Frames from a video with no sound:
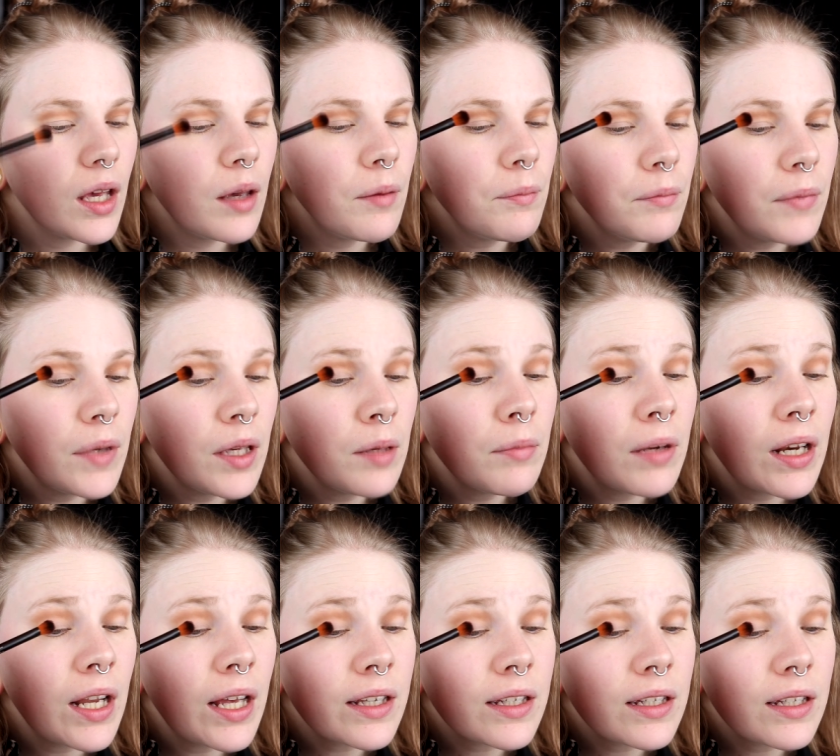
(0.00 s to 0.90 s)
maybe
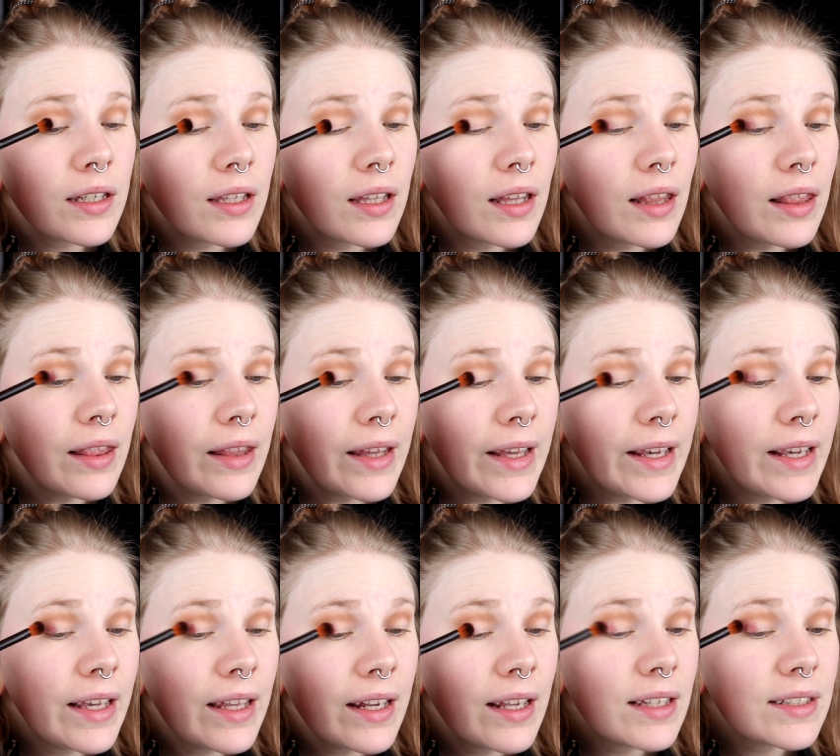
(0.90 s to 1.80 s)
like
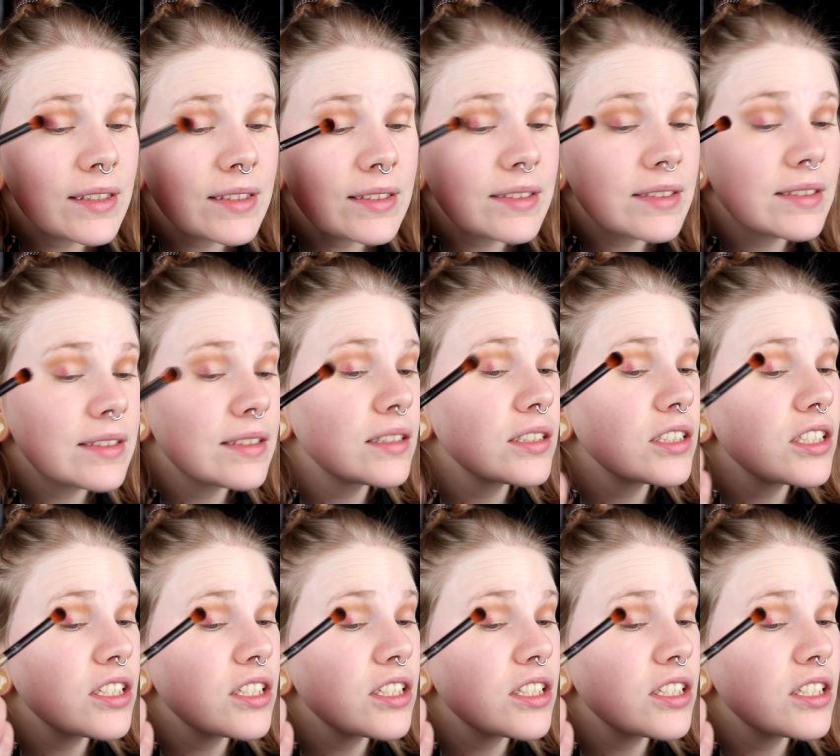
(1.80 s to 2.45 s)
latex